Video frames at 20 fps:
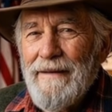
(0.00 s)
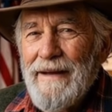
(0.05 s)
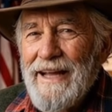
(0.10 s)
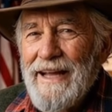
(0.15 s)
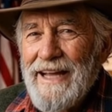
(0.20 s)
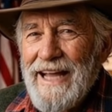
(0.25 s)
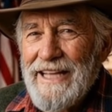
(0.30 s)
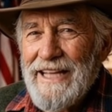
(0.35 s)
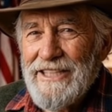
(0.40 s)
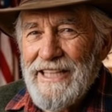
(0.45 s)

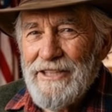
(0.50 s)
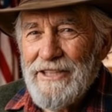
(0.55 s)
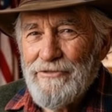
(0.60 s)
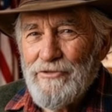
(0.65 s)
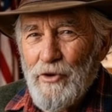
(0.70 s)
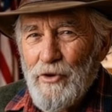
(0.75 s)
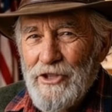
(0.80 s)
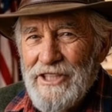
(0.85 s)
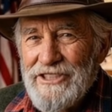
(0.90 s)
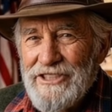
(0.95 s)
In
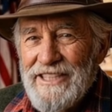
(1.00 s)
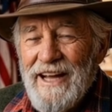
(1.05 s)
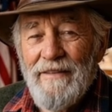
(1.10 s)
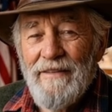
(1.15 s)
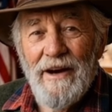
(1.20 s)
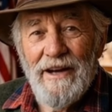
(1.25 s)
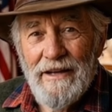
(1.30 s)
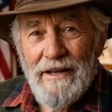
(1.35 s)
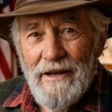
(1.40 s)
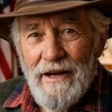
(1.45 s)

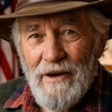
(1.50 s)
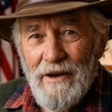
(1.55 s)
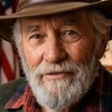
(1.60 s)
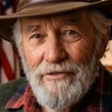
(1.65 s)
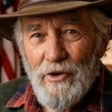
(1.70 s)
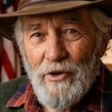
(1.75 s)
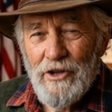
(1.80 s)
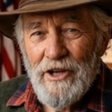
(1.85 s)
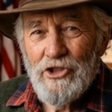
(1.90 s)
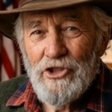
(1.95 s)
1847, a
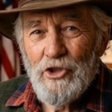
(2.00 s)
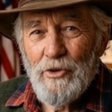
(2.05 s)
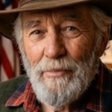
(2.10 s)
furniture